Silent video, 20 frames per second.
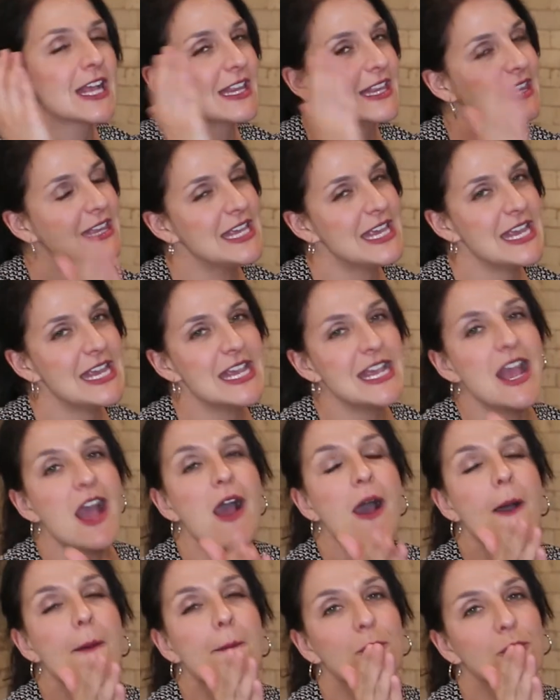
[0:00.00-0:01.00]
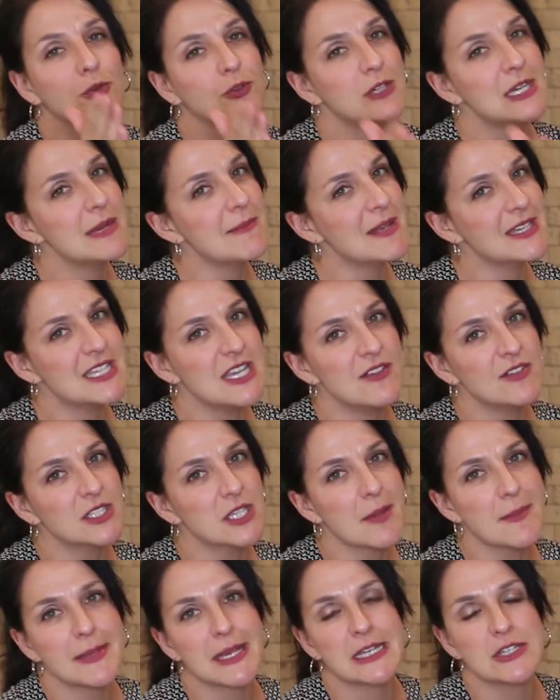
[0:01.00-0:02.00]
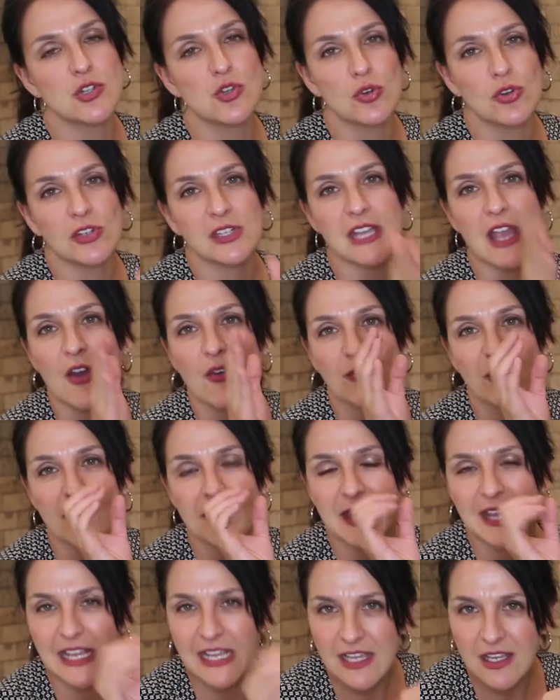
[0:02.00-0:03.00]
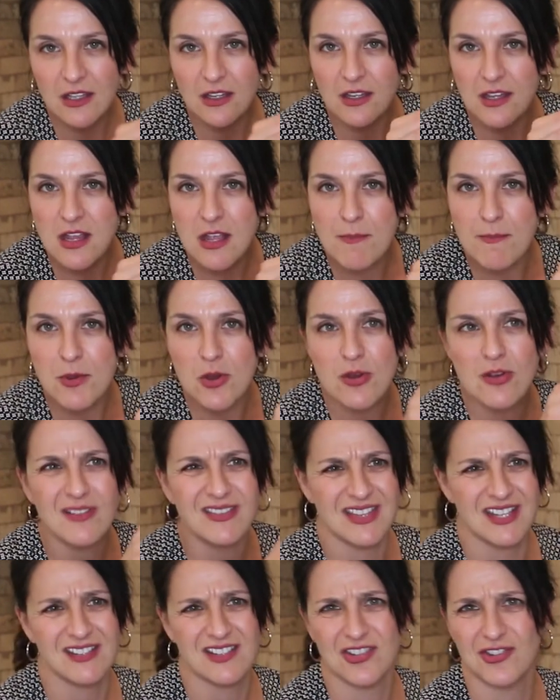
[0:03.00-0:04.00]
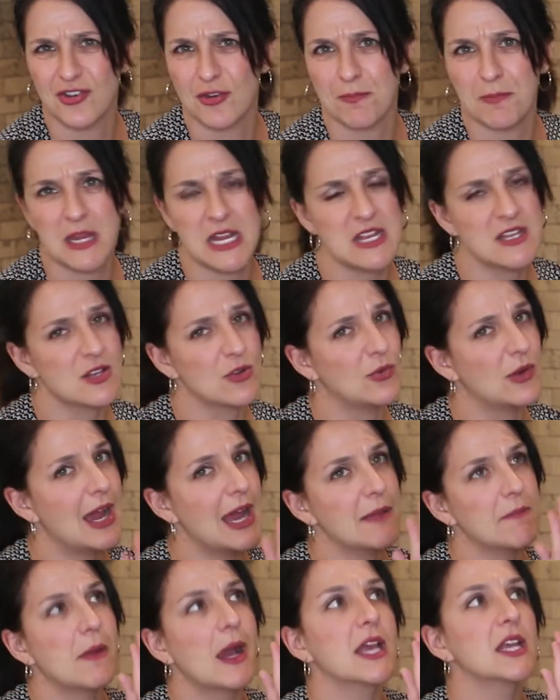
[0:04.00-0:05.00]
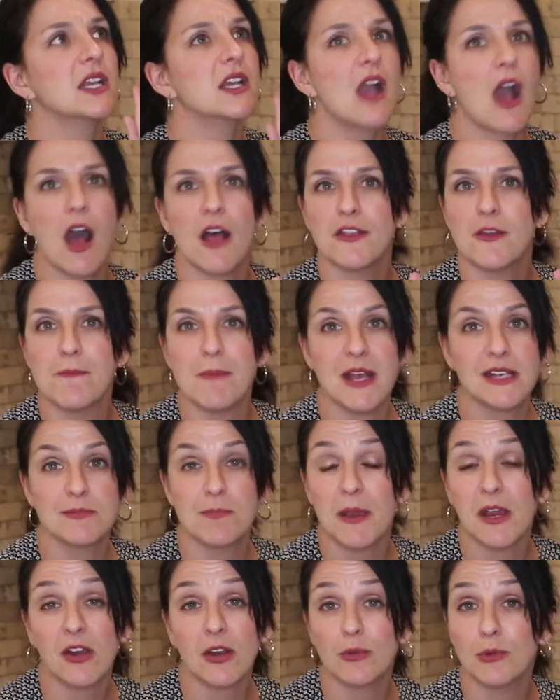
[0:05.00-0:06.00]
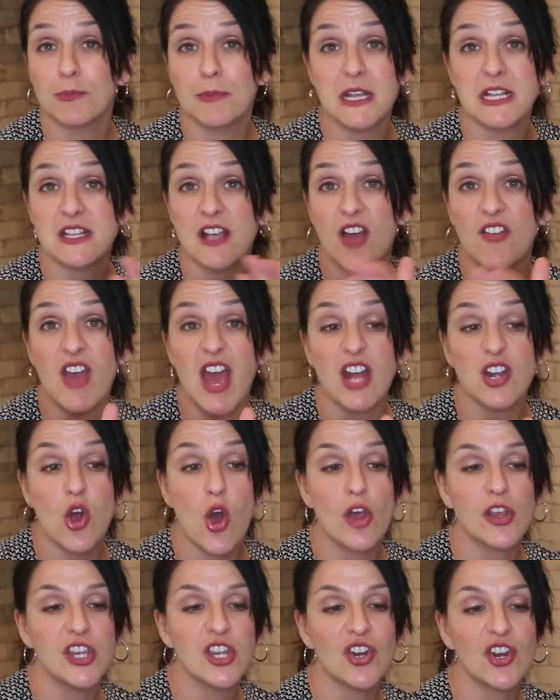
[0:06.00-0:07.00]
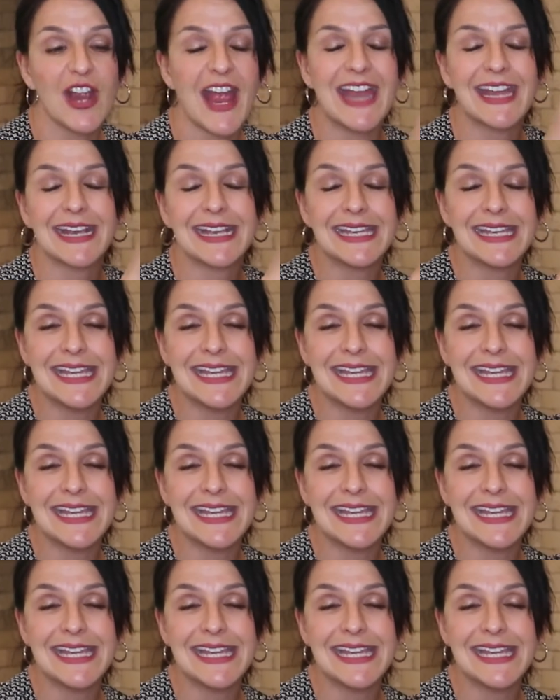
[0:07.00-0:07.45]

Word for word: The Primitivo de Manduria from the heel of the boot. This is your pizza wine. My God, the best pairing with pizza I've had all year. And a